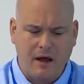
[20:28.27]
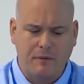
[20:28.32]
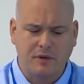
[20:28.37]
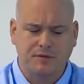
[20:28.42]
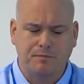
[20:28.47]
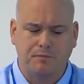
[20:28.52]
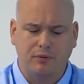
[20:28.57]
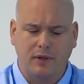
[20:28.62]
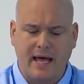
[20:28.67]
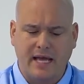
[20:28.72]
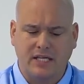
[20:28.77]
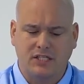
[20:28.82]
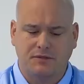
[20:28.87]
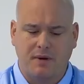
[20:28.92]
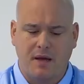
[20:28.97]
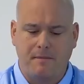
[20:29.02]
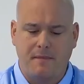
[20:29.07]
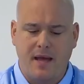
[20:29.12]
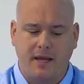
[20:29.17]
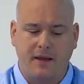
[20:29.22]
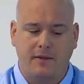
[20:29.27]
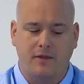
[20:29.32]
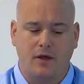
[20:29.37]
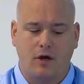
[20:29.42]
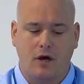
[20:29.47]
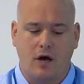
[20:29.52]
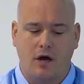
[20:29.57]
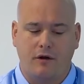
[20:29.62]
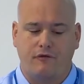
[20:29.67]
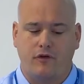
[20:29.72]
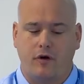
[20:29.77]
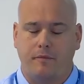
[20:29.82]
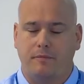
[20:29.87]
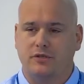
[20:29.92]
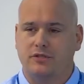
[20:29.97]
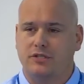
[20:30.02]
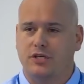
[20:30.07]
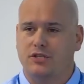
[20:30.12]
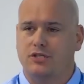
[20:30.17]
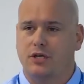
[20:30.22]
I was blessed by making the cut for a
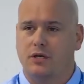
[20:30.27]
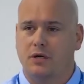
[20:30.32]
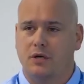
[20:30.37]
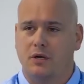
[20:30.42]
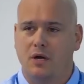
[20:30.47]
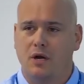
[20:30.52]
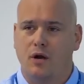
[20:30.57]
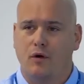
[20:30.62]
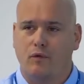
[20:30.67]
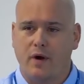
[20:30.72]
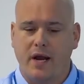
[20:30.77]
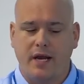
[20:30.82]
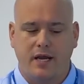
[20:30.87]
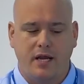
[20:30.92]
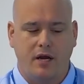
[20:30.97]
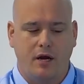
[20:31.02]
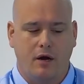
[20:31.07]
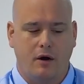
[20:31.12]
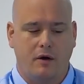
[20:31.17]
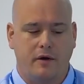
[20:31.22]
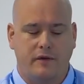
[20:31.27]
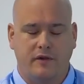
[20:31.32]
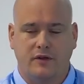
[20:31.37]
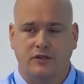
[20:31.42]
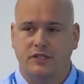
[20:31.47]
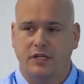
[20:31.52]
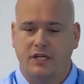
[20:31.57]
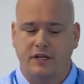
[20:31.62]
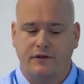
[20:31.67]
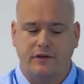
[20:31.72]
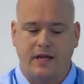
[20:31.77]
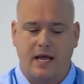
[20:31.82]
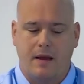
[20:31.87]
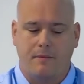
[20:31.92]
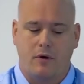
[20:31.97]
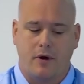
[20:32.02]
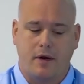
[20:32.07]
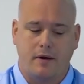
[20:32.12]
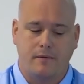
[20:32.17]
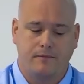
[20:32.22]
position right here in the city of
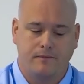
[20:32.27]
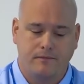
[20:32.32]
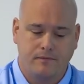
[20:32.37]
Danbury.